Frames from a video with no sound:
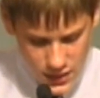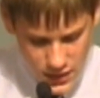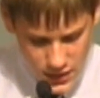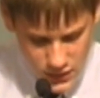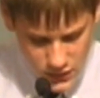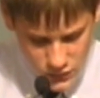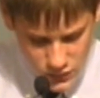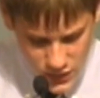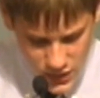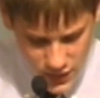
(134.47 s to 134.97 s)

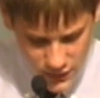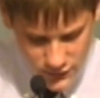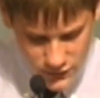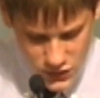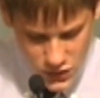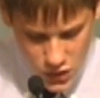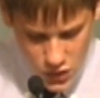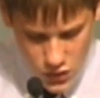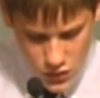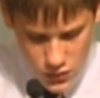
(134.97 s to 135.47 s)
And we have
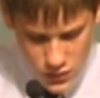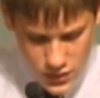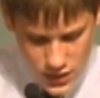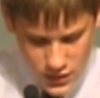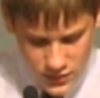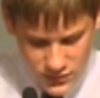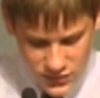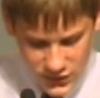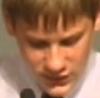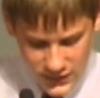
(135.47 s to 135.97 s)
known
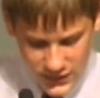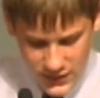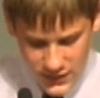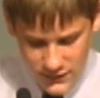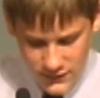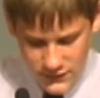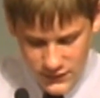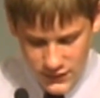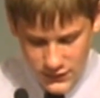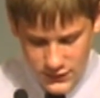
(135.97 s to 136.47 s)
and
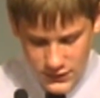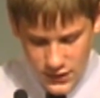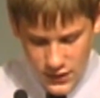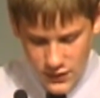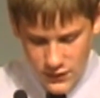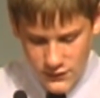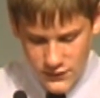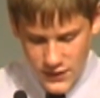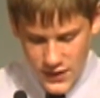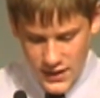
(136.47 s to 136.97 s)
believed the
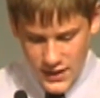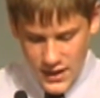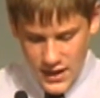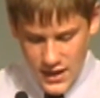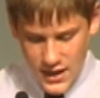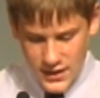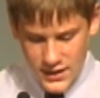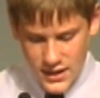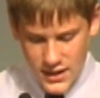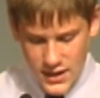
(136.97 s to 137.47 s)
love that
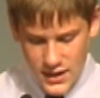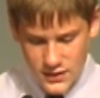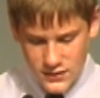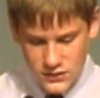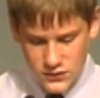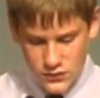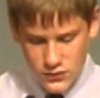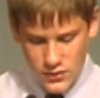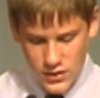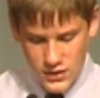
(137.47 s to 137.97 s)
God
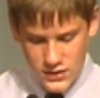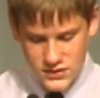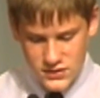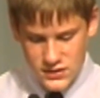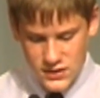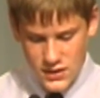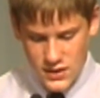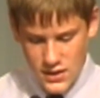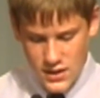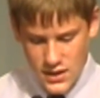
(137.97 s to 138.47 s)
hath to
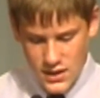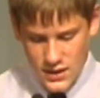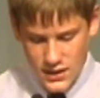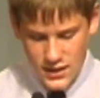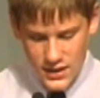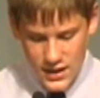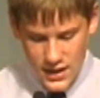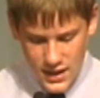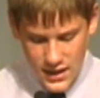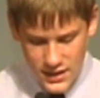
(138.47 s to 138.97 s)
us.
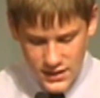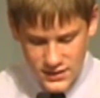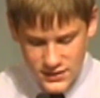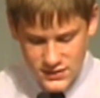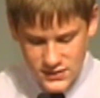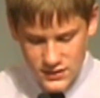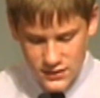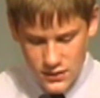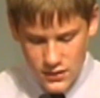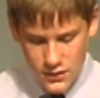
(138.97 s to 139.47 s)
God
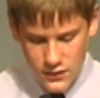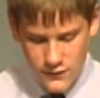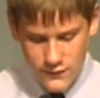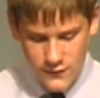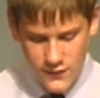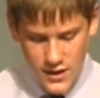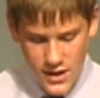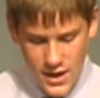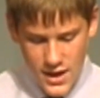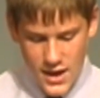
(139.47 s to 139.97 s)
is
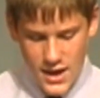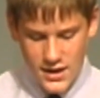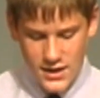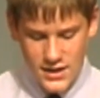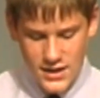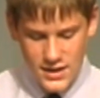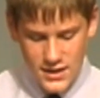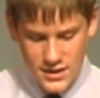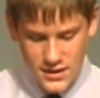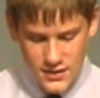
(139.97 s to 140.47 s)
love, and
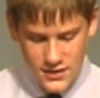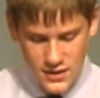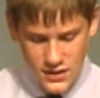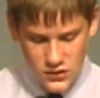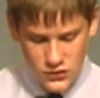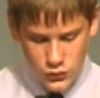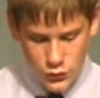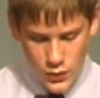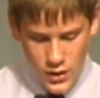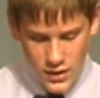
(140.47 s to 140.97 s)
he
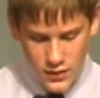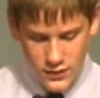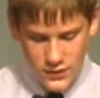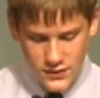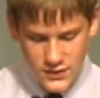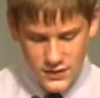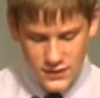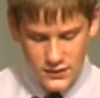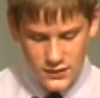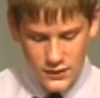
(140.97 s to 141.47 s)
that
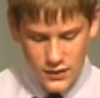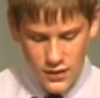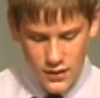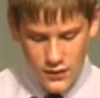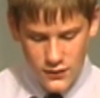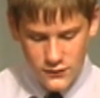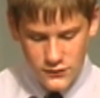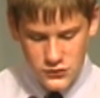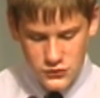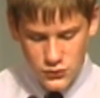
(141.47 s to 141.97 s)
dwelleth in
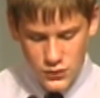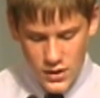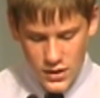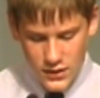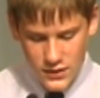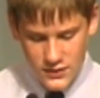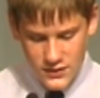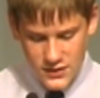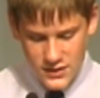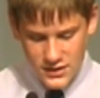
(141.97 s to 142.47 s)
love
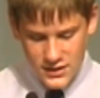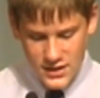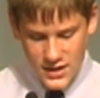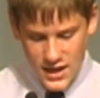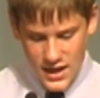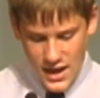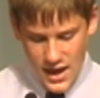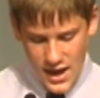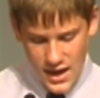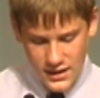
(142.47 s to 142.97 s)
dwelleth in
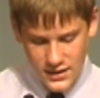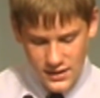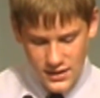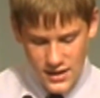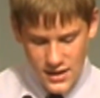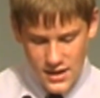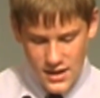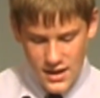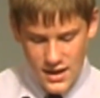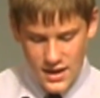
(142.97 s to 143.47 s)
God,
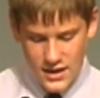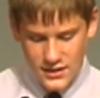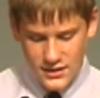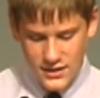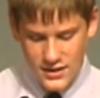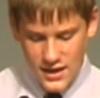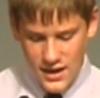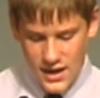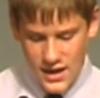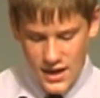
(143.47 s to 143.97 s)
and
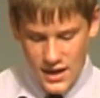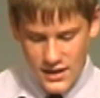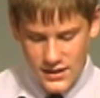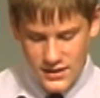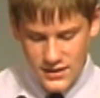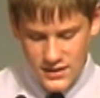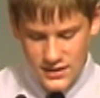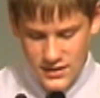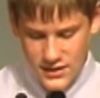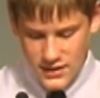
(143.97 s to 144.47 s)
God
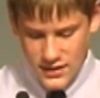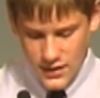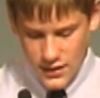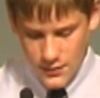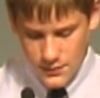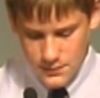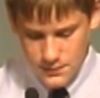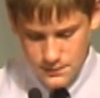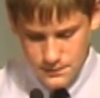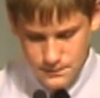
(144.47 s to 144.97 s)
in
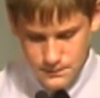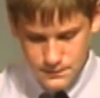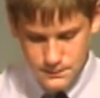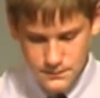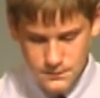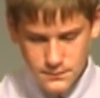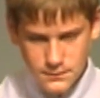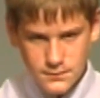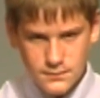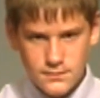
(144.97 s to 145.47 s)
him."
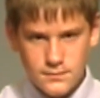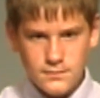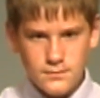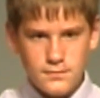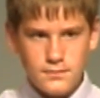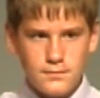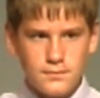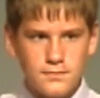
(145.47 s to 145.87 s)
Amen.